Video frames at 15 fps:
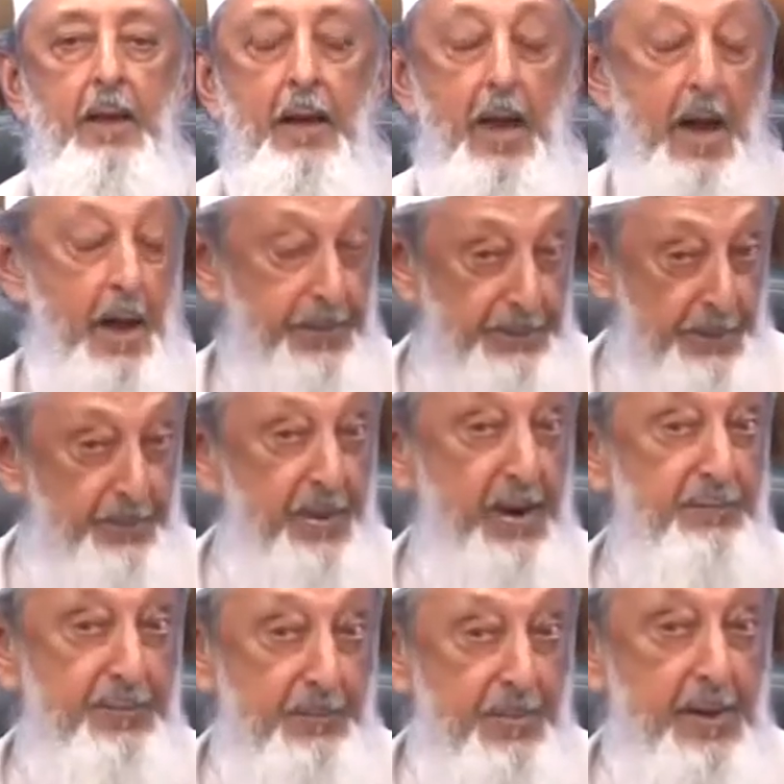It's a
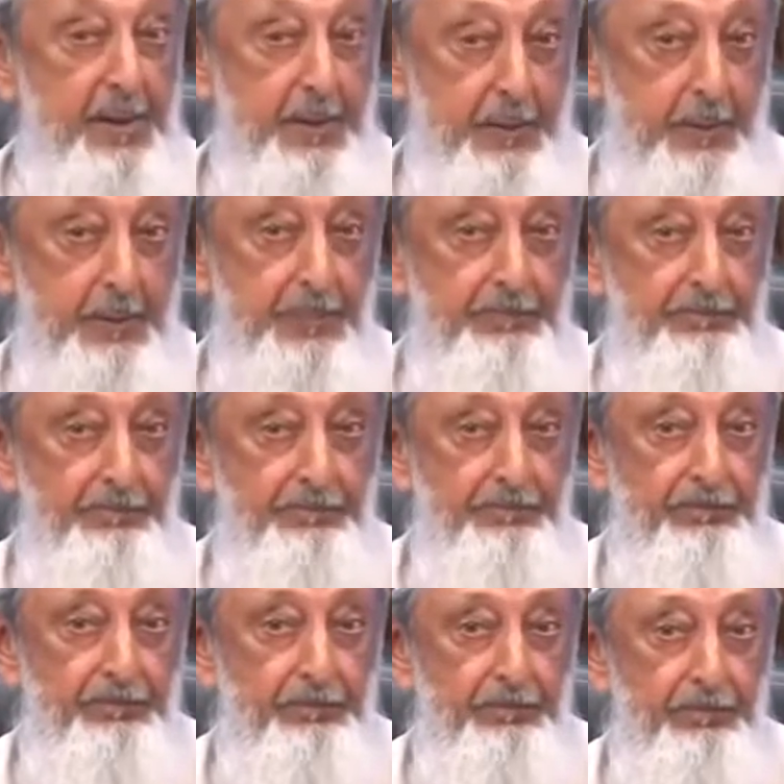private bank.
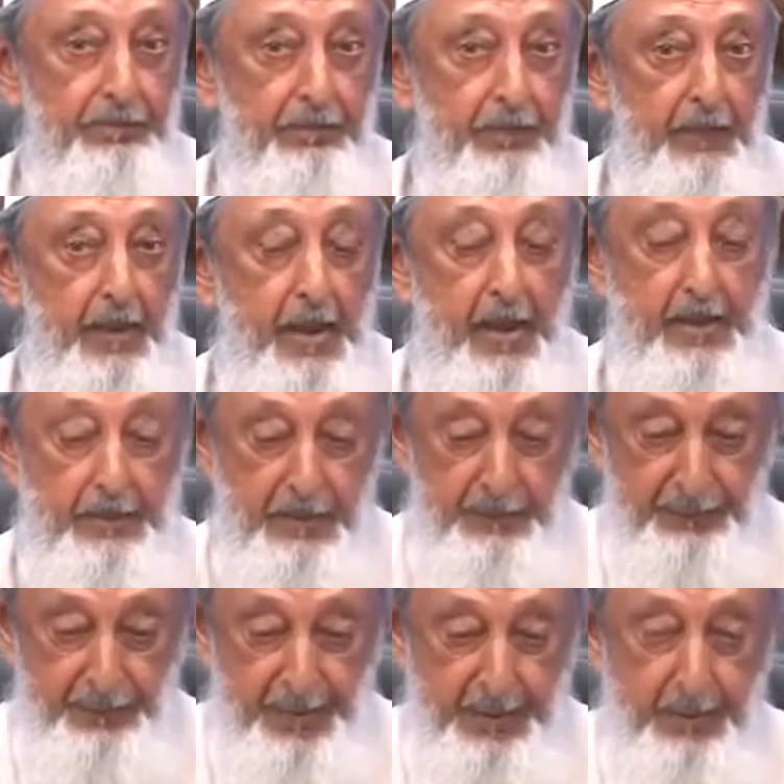And the
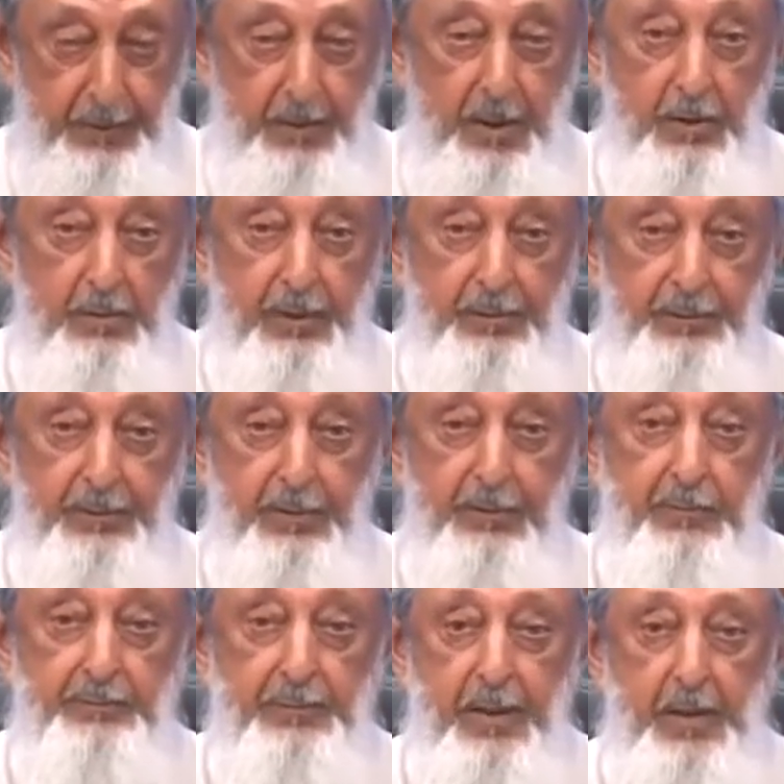Federal
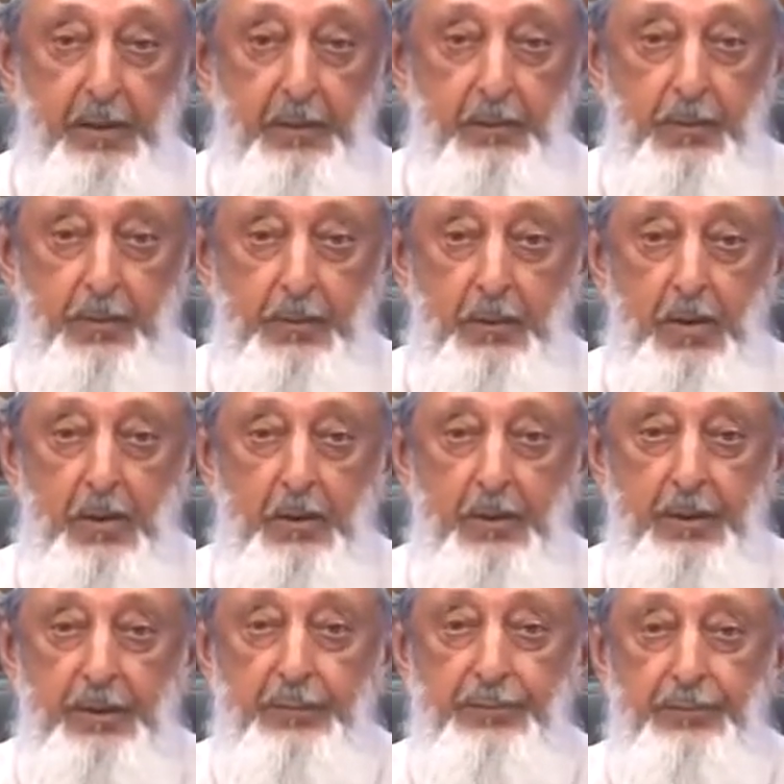Reserve Bank will now
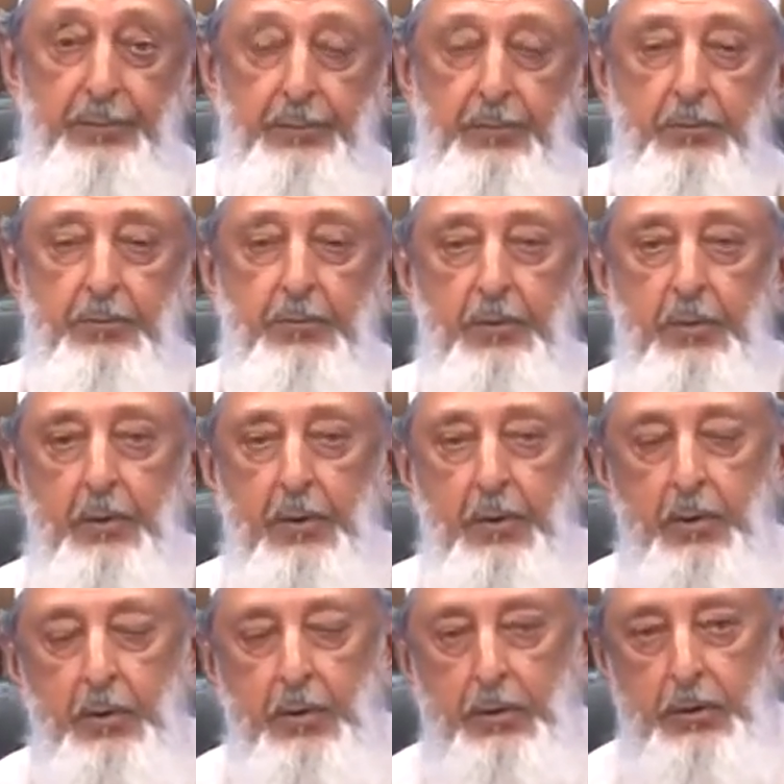issue
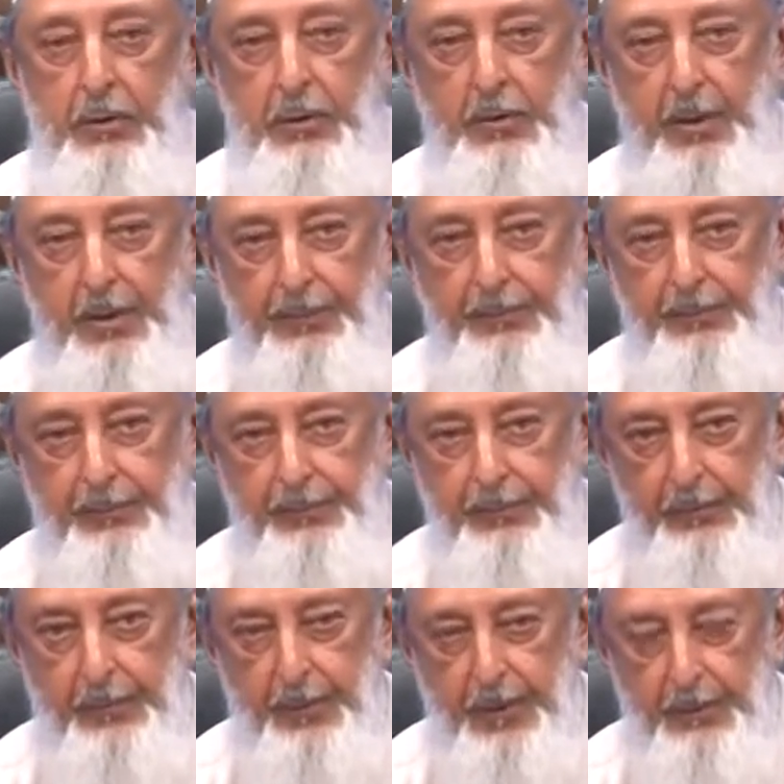US
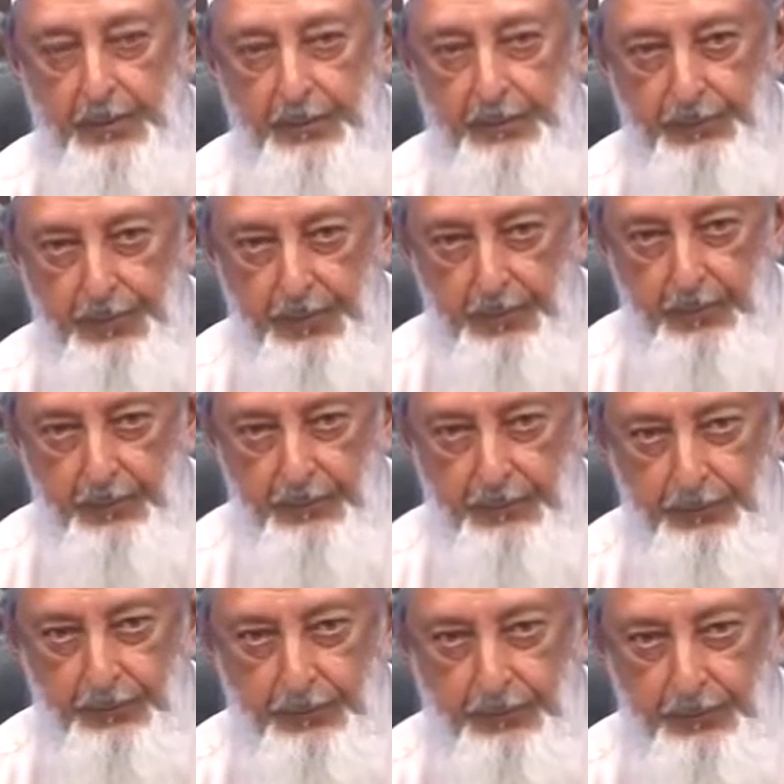currency notes.
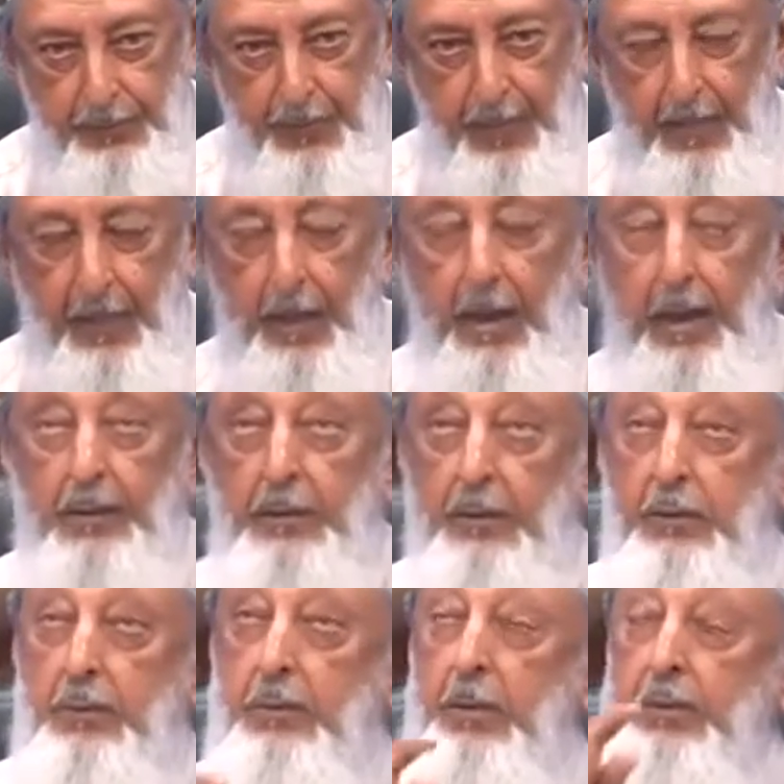And the
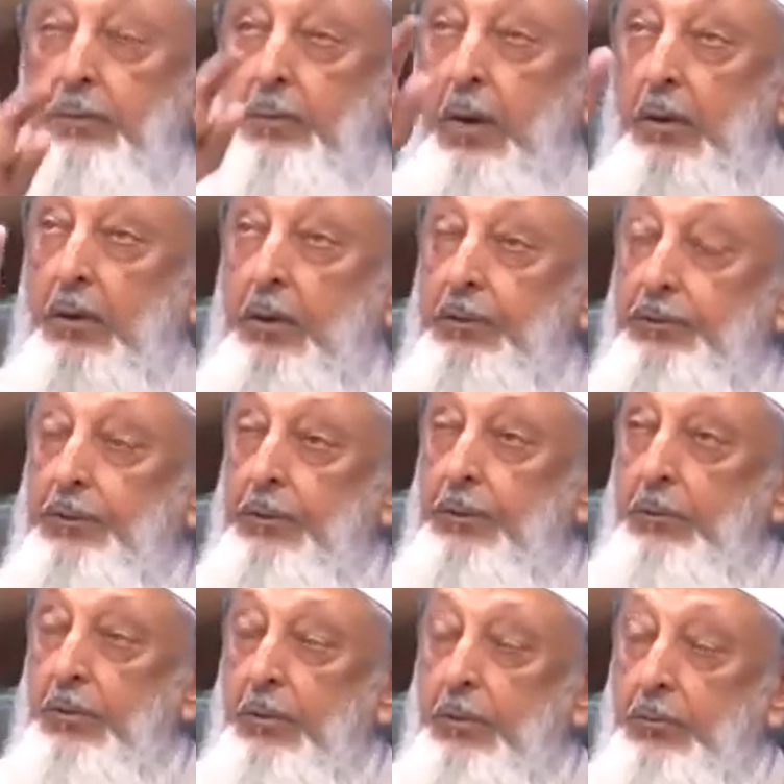US currency
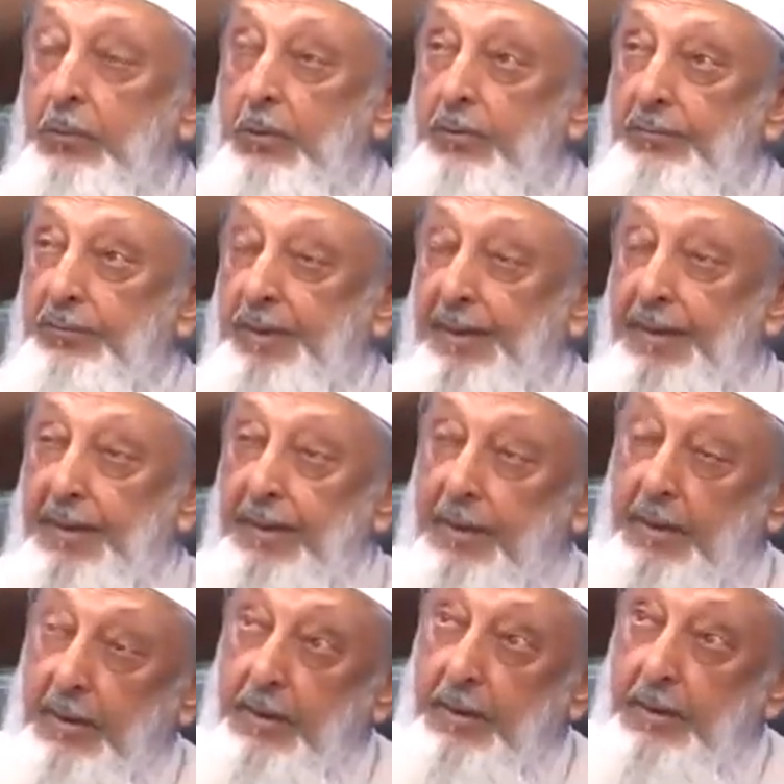note will say,
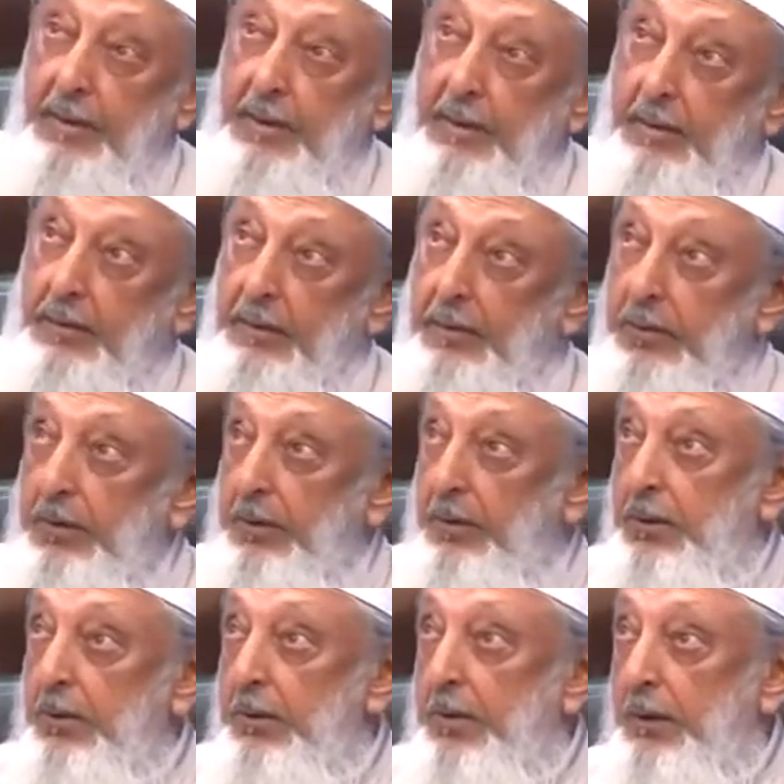In
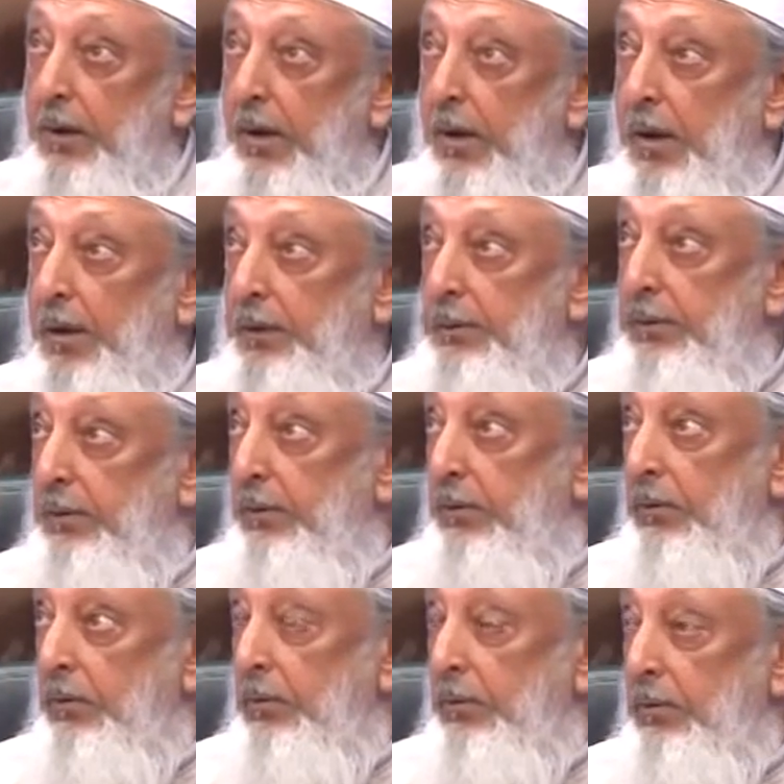God
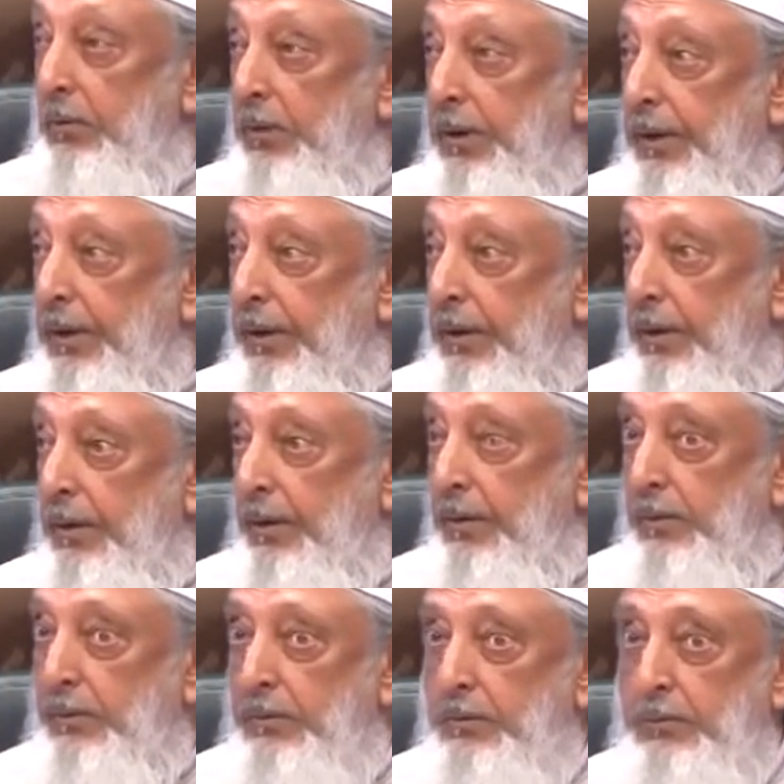we
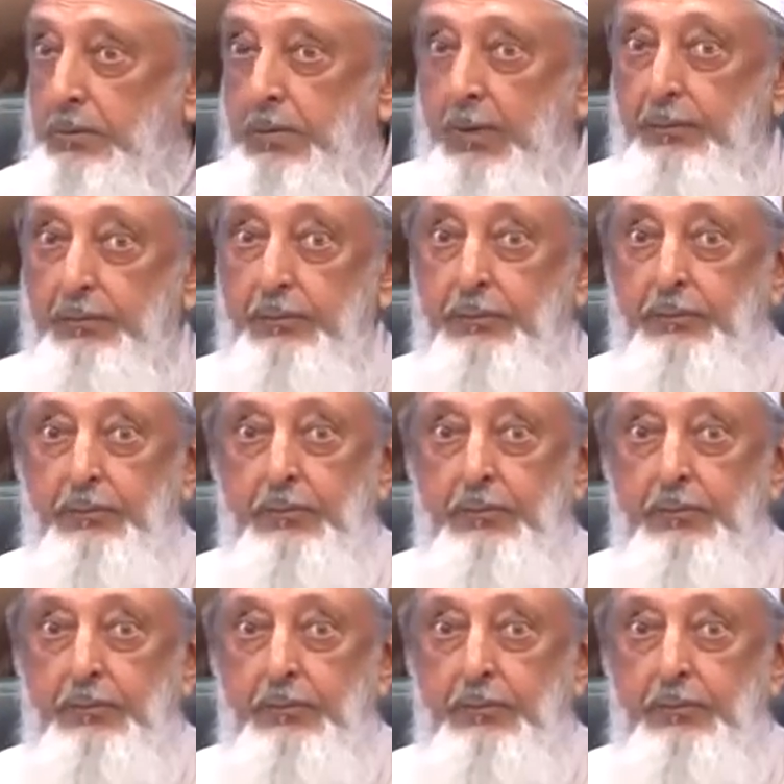trust.